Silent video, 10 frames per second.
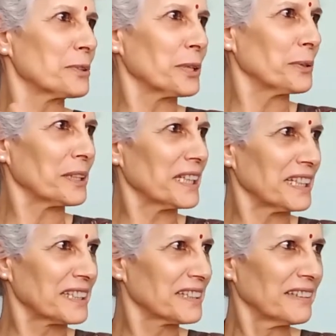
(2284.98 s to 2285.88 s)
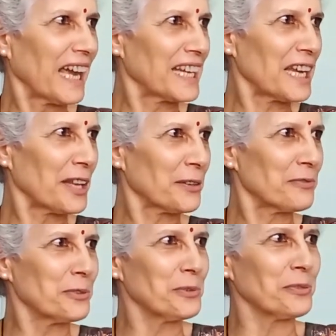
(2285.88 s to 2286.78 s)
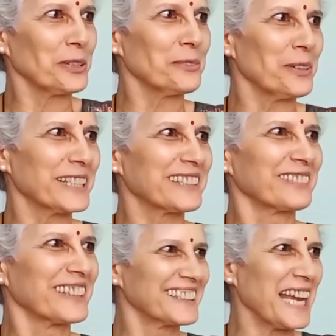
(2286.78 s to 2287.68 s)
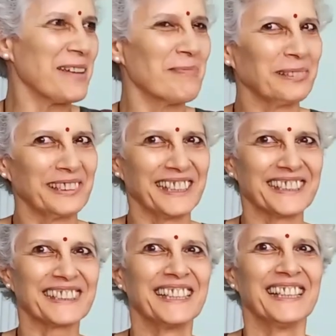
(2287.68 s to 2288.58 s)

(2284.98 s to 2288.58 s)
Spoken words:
you don't need any other food for the rest of day, more or less.